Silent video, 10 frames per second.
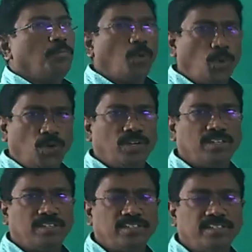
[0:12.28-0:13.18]
mole.
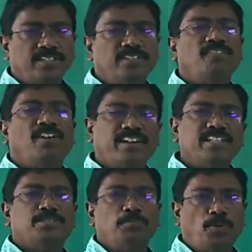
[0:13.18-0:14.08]
What
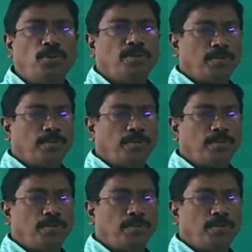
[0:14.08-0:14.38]
is mole?